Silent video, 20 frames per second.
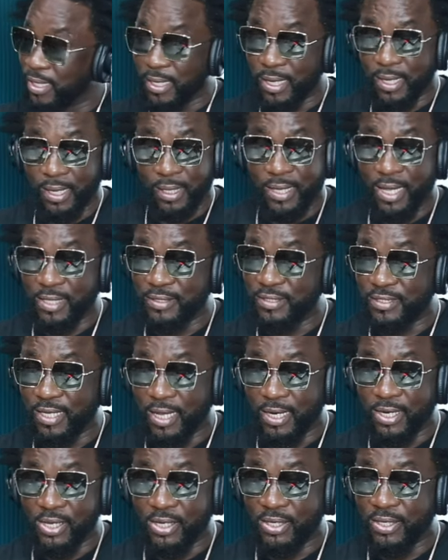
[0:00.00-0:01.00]
I can
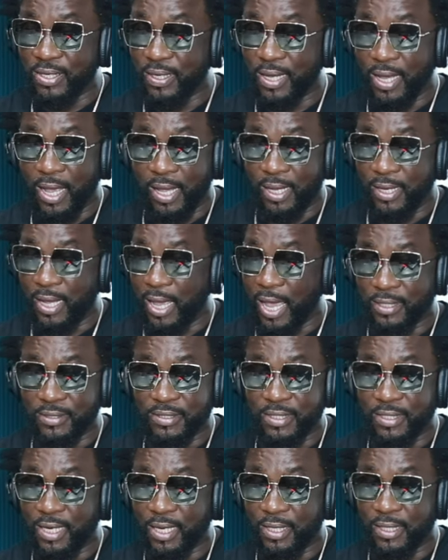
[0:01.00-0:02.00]
tell you, I
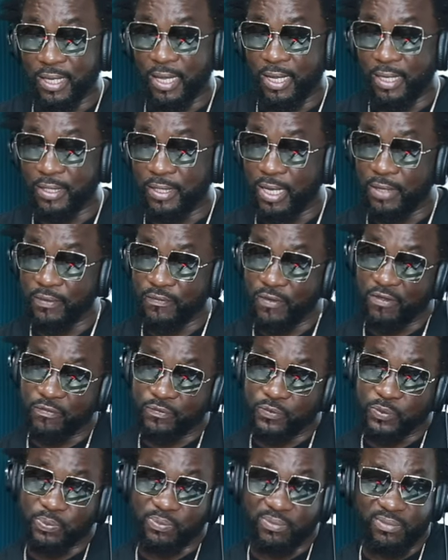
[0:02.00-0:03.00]
did a, a,
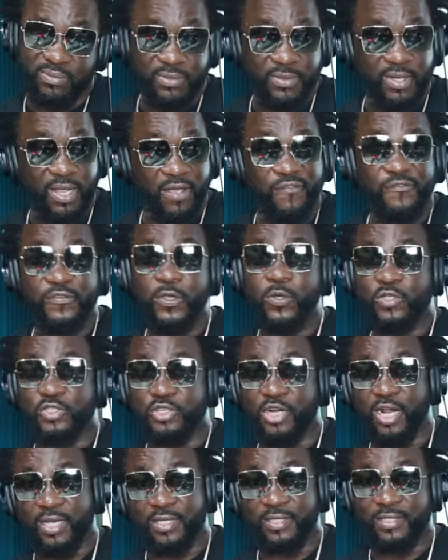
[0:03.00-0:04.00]
a few
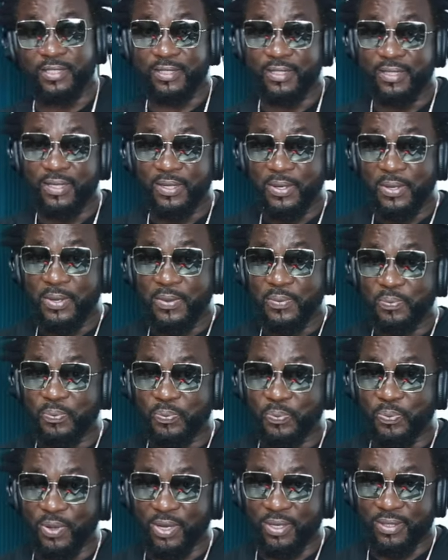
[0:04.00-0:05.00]
tracks, mm-hmm.
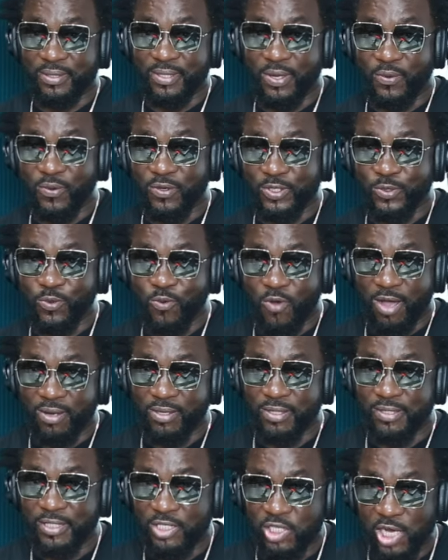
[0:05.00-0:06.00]
but there was
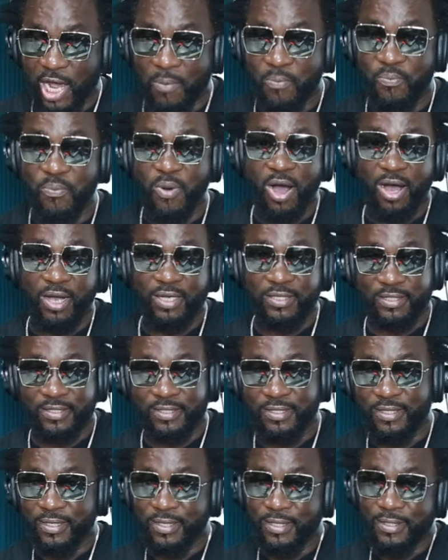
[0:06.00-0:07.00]
one Jab
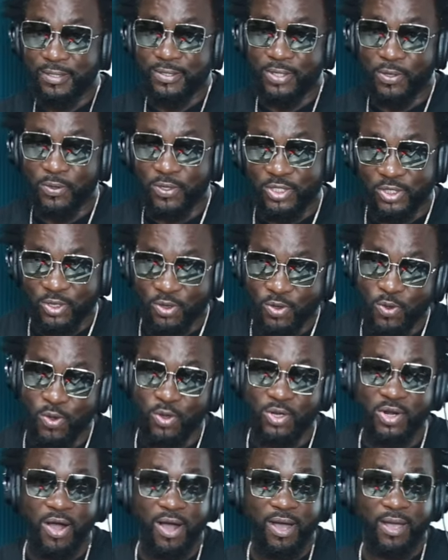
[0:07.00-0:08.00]
Boss, there was
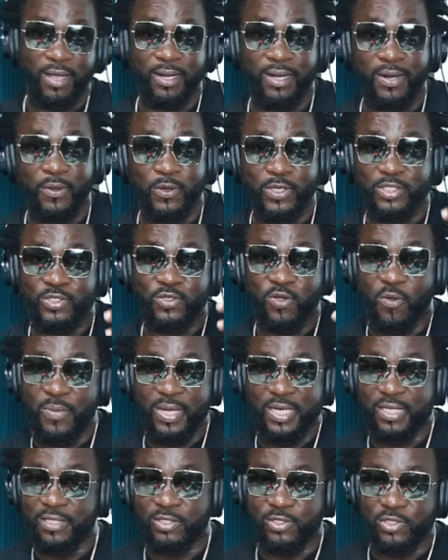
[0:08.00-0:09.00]
Good Oil, there was so
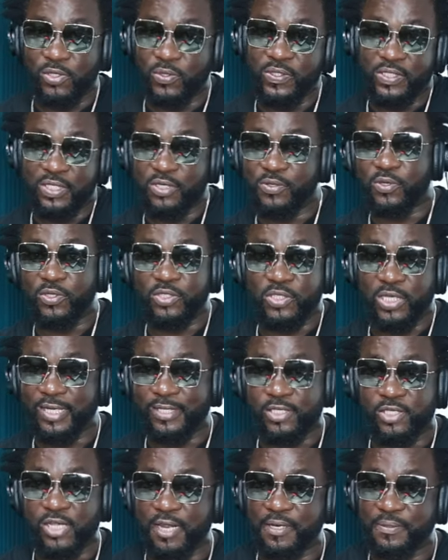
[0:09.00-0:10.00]
many tunes in
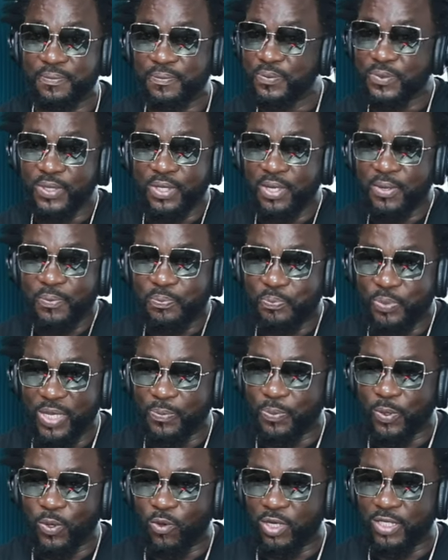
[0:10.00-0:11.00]
rotation. Mm-hmm.
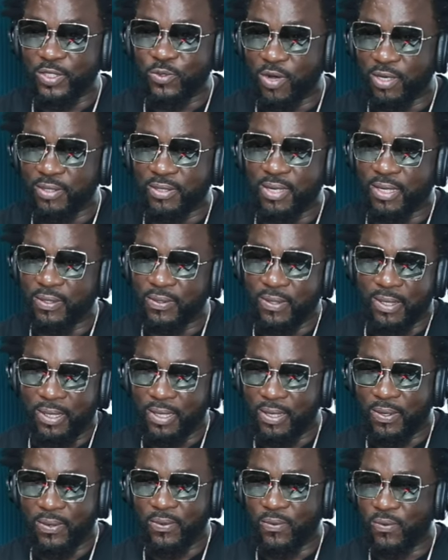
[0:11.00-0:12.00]
People was wondering,
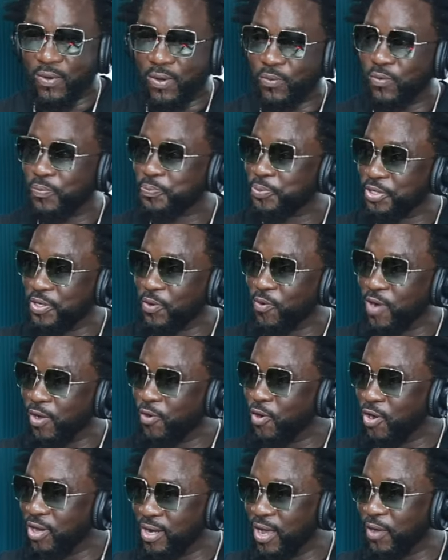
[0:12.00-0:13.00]
what
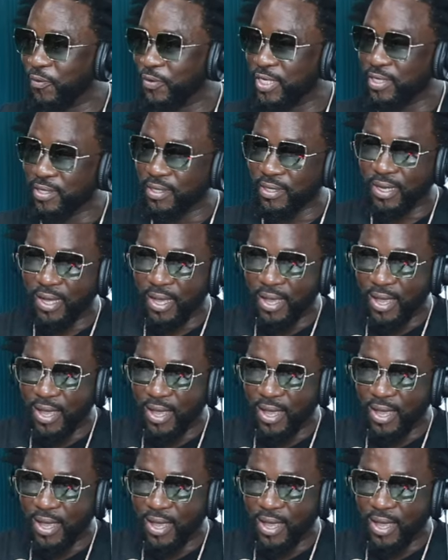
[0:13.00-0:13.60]
going on with you?